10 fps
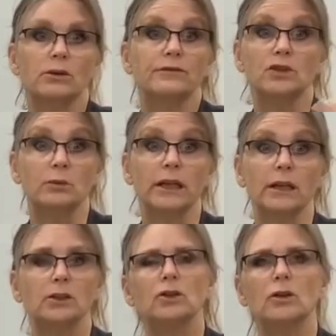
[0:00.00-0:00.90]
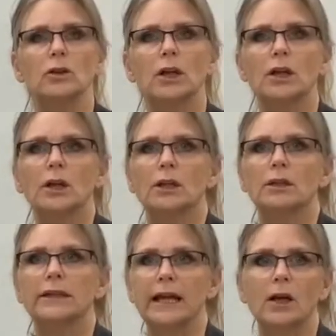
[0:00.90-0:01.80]
of doing it. You'll
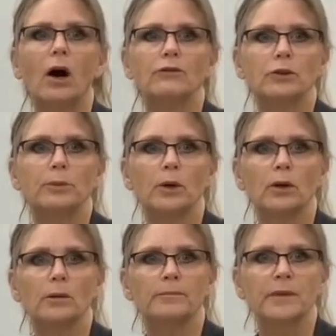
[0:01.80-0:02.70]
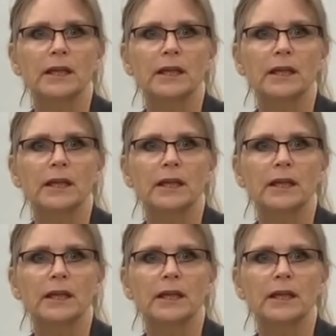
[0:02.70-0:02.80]
get comfortable.